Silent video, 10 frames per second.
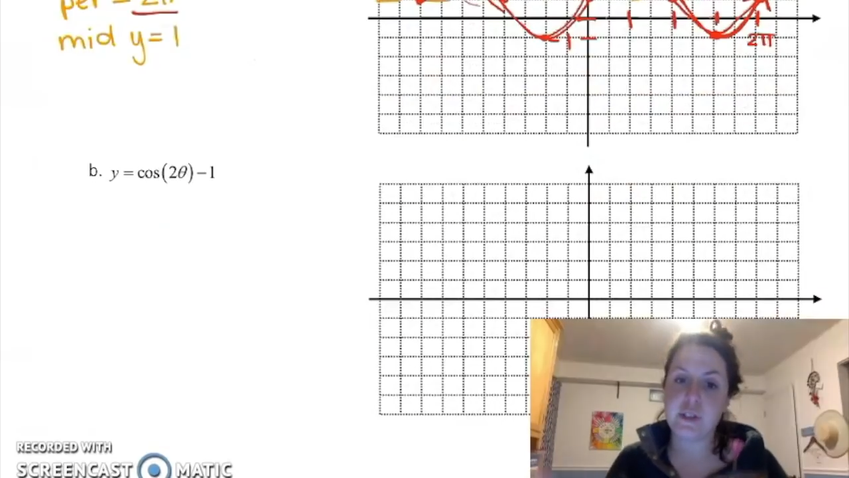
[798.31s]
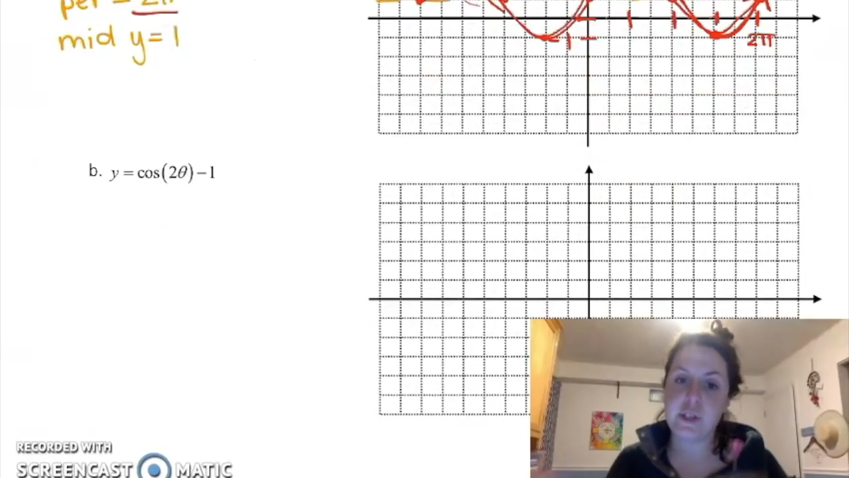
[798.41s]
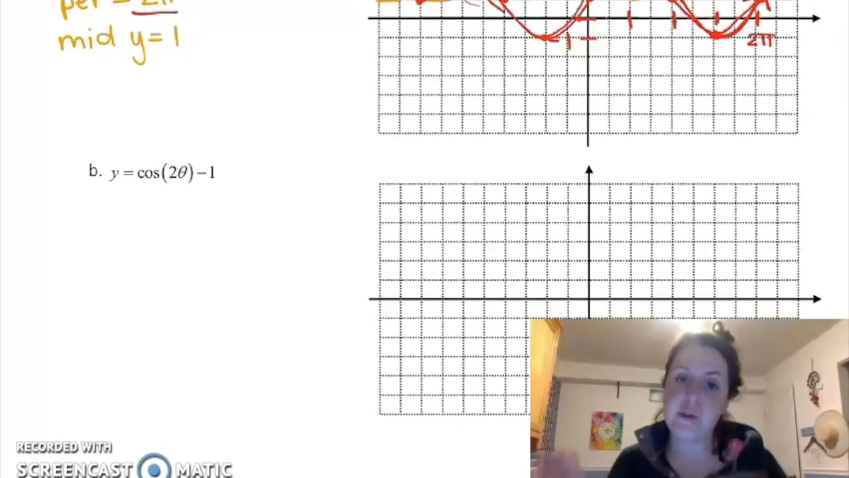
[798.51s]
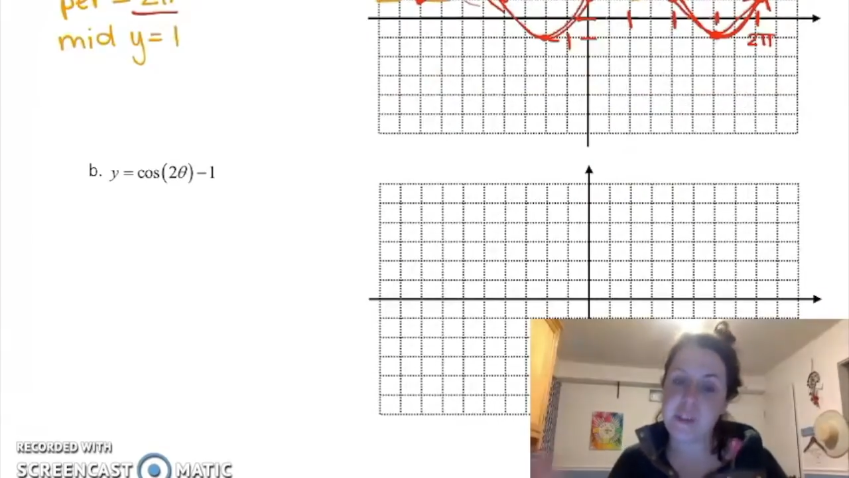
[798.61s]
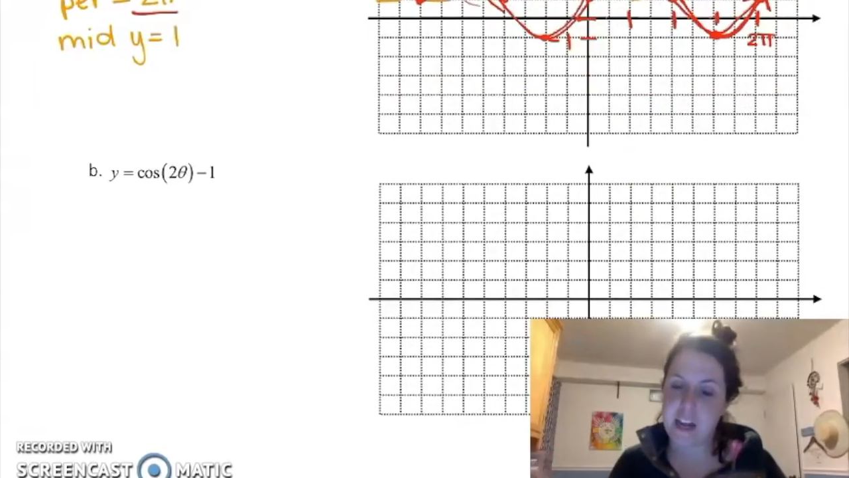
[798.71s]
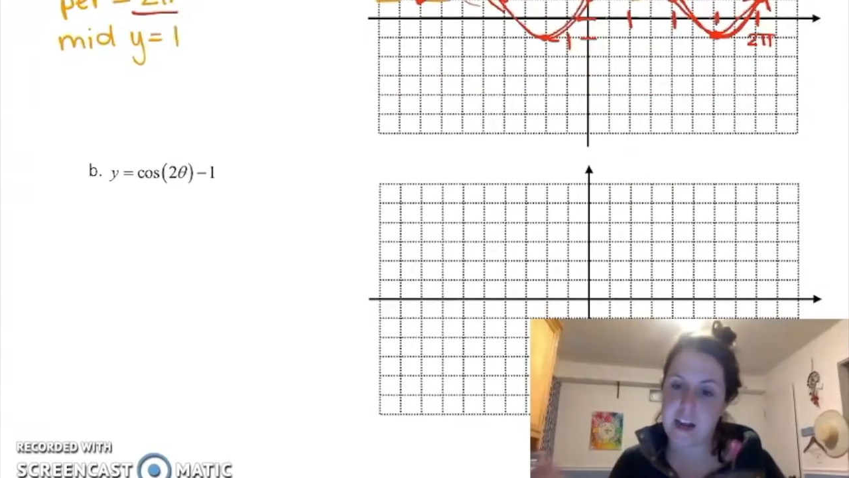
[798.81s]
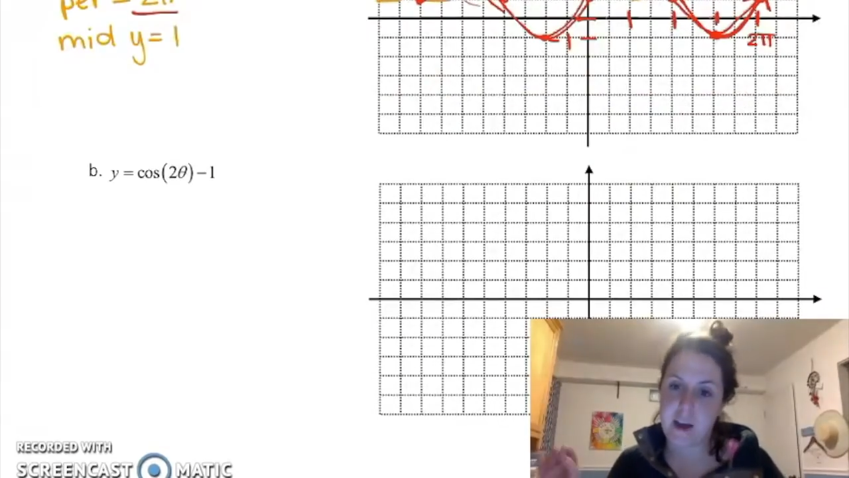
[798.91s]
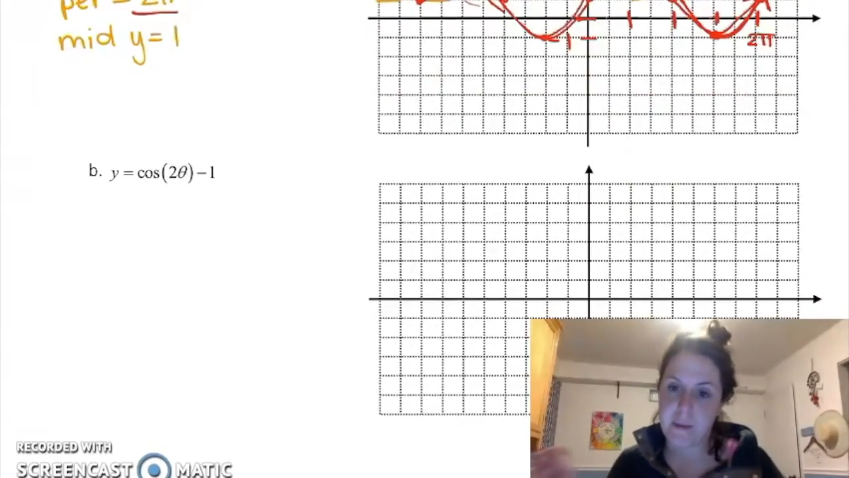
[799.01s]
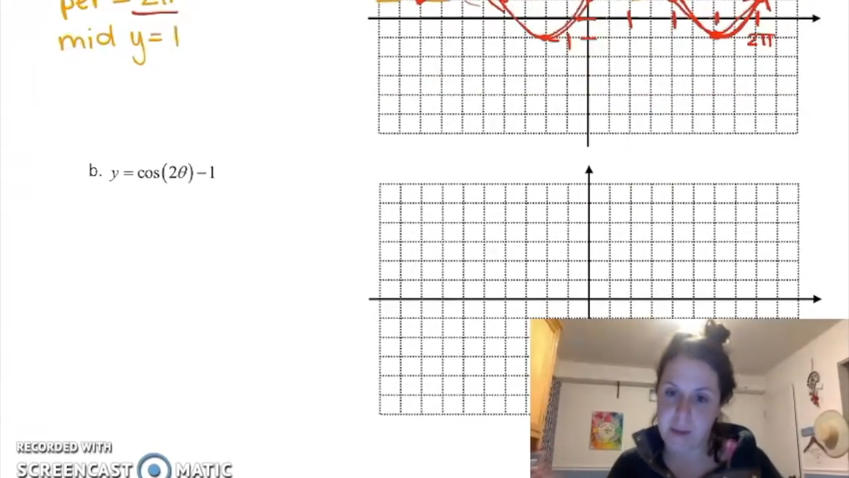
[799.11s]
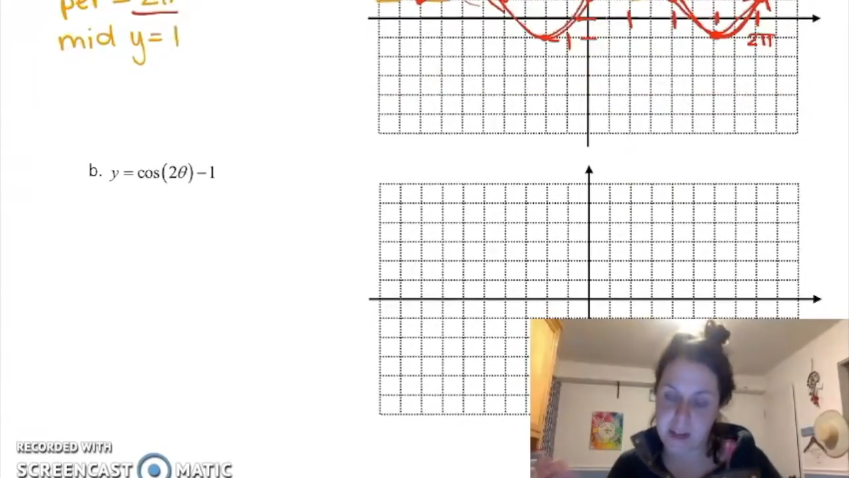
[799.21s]
2
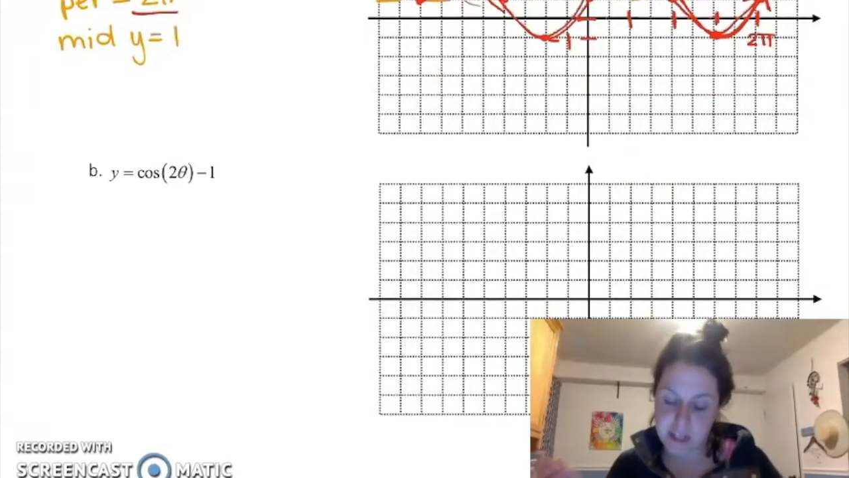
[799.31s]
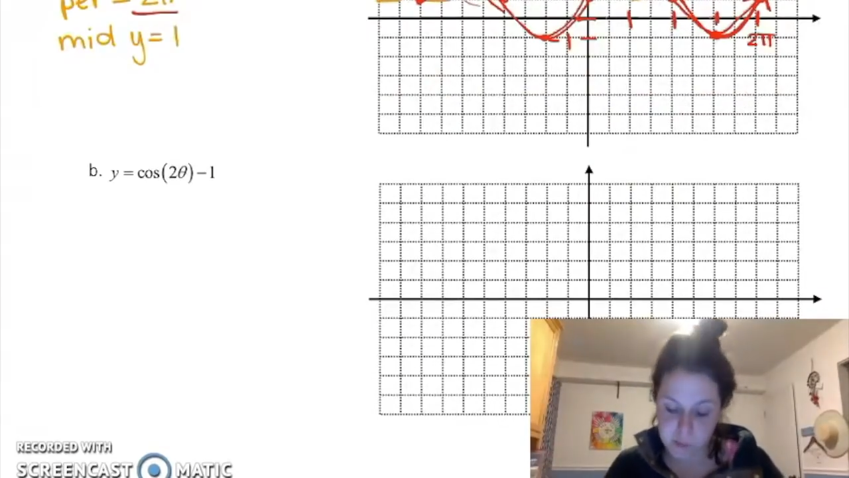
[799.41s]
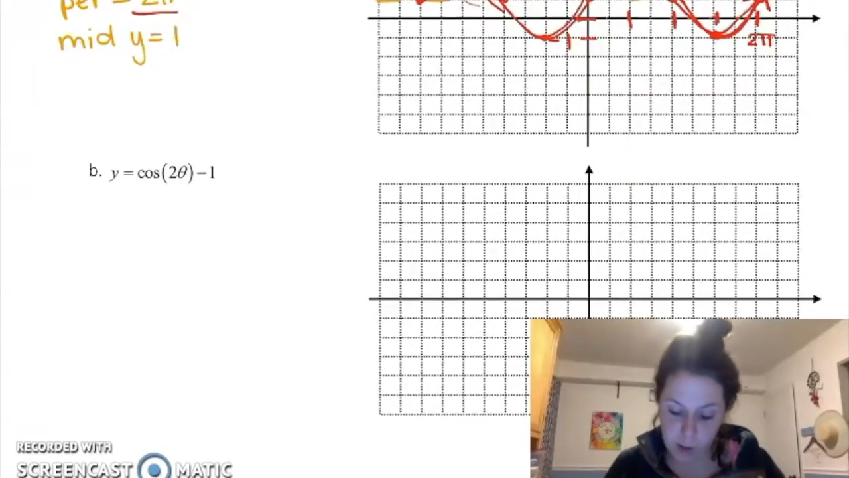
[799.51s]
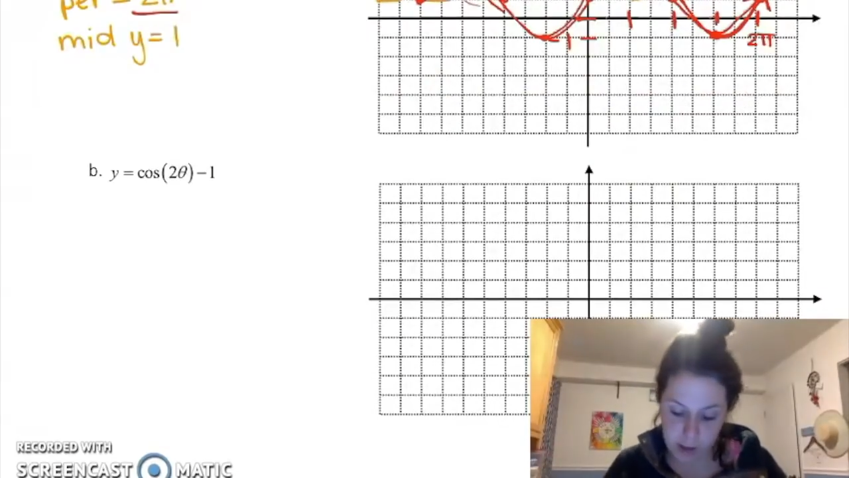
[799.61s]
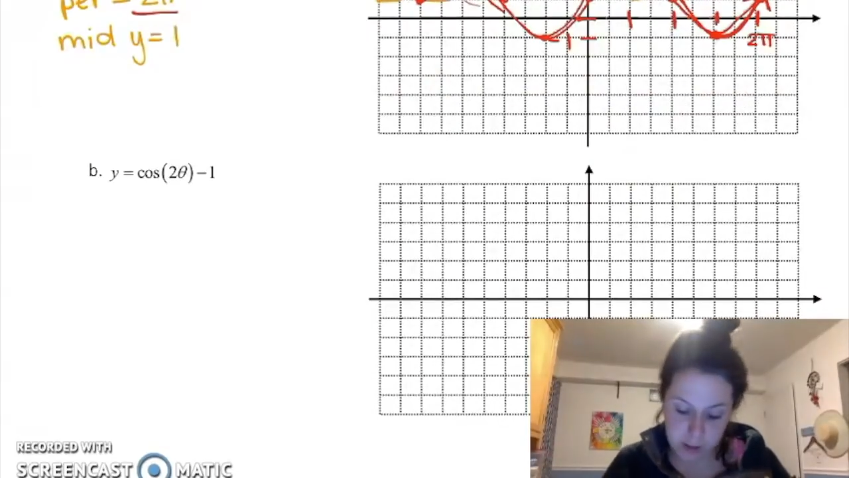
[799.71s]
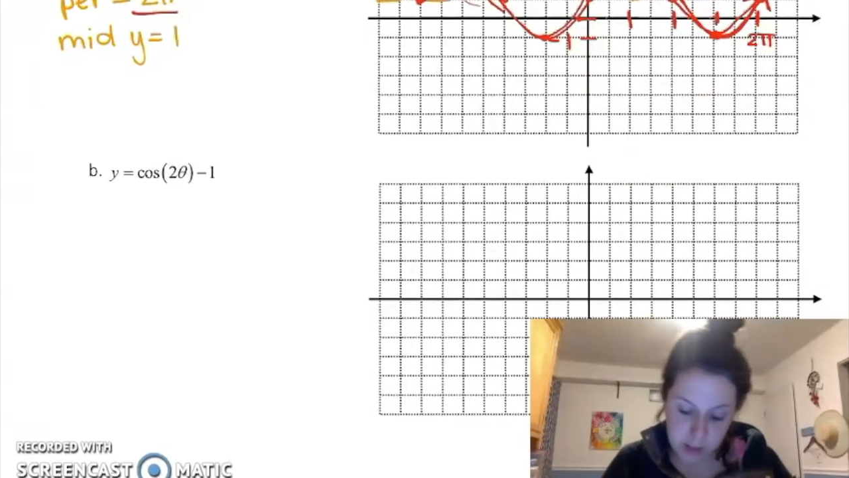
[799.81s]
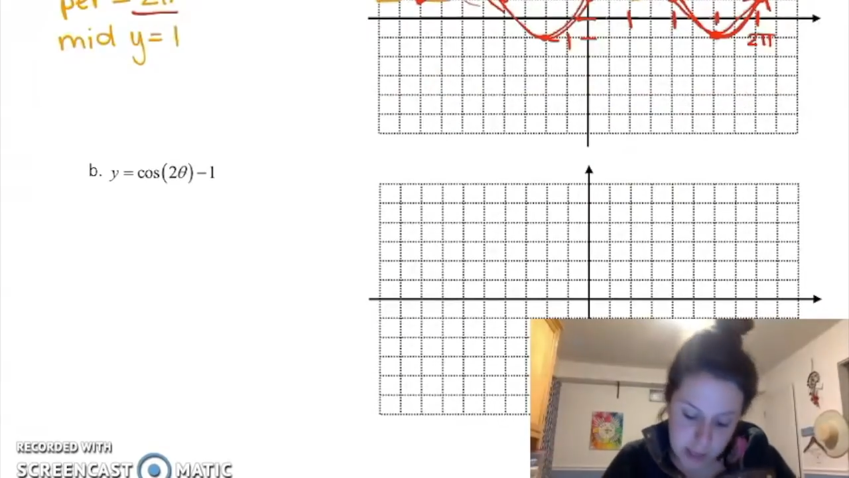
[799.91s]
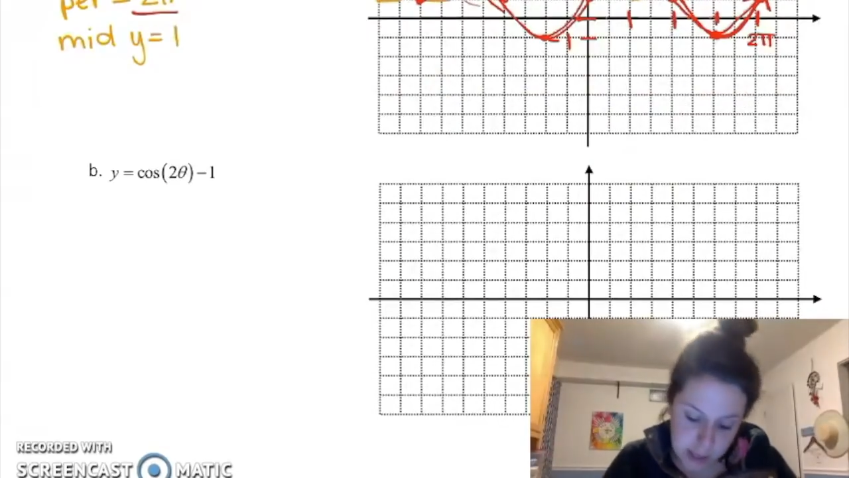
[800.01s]
theta minus 1.